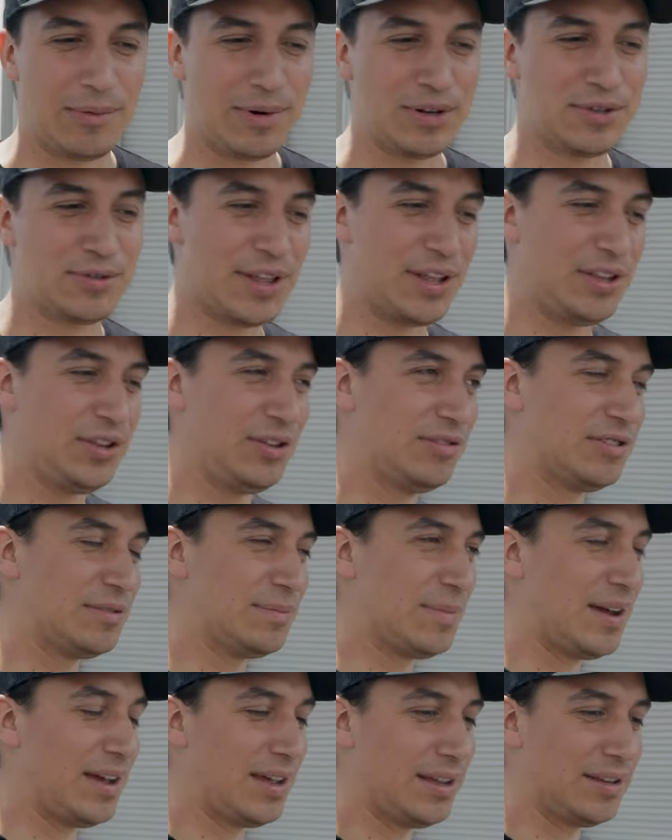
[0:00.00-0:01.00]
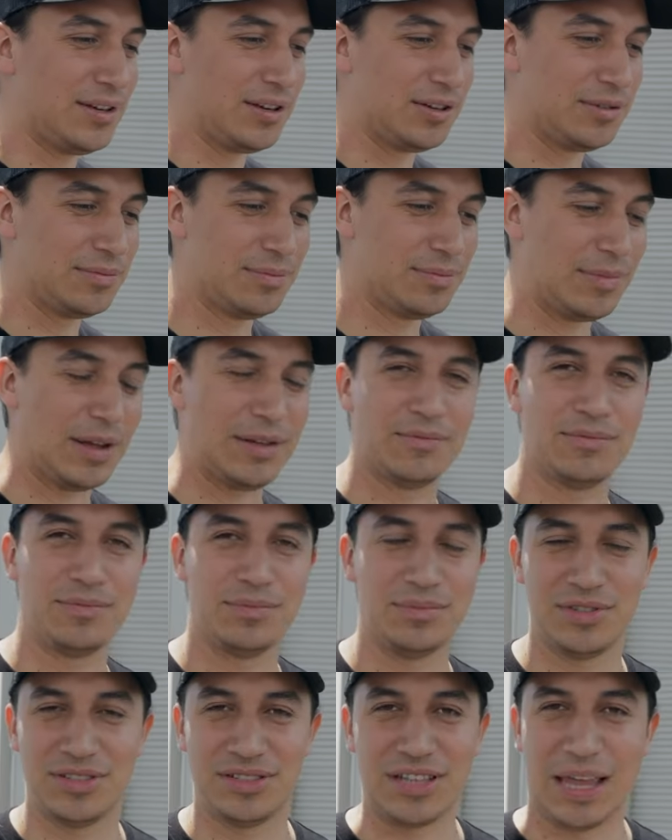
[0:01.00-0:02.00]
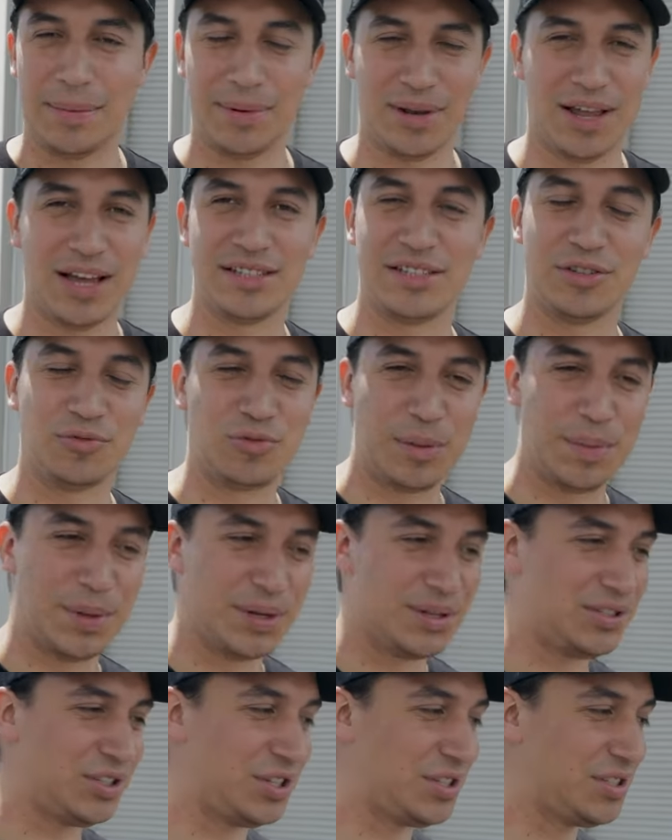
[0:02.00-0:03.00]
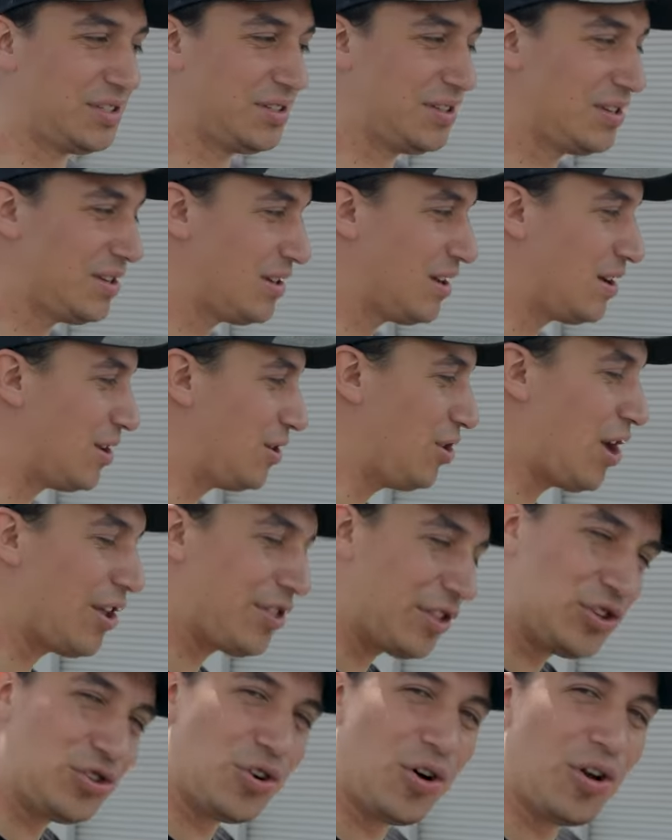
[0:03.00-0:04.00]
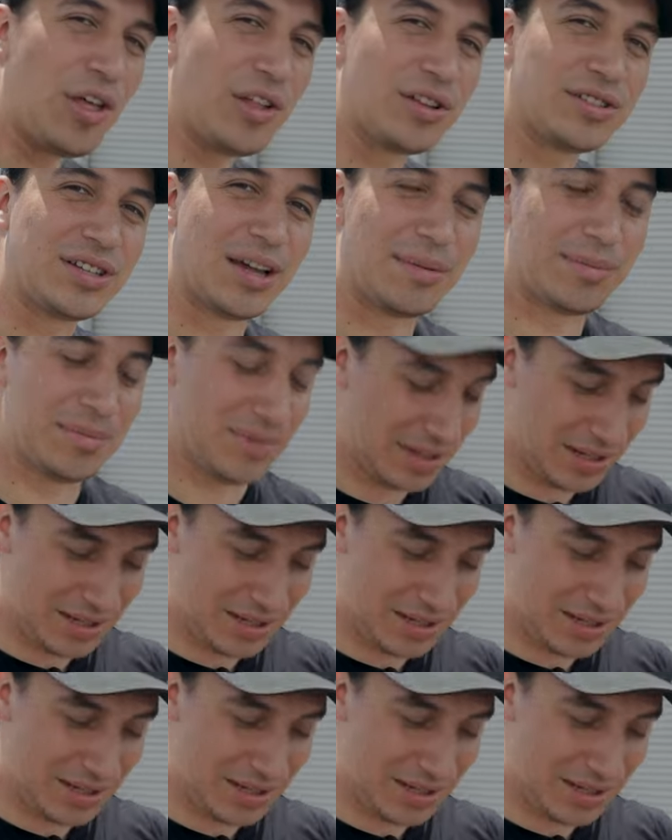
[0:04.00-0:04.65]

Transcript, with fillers: I much rather use my, my stabilized equipment. Just not the drone all the time.